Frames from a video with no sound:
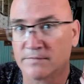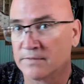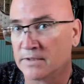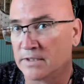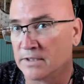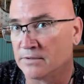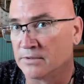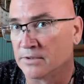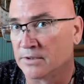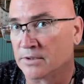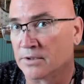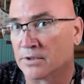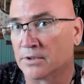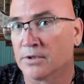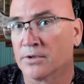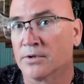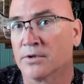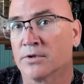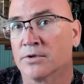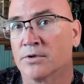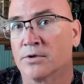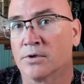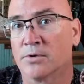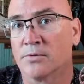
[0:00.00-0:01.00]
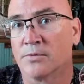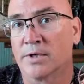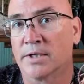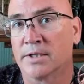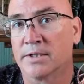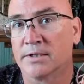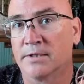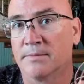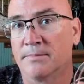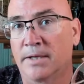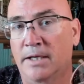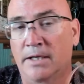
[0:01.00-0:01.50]
either heard or
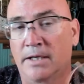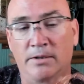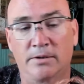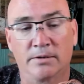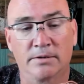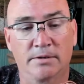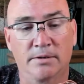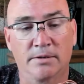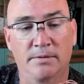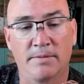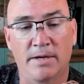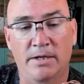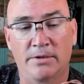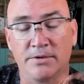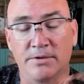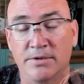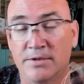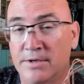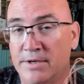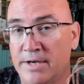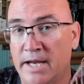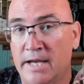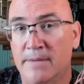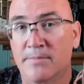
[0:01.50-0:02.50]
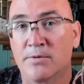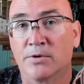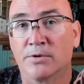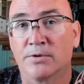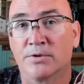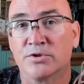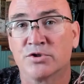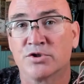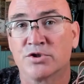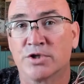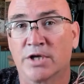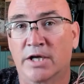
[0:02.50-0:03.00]
written about about
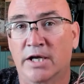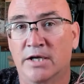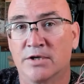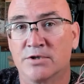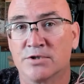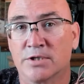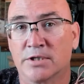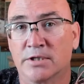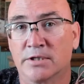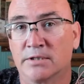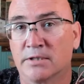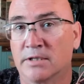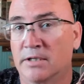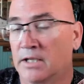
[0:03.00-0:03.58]
neighborhoods changing,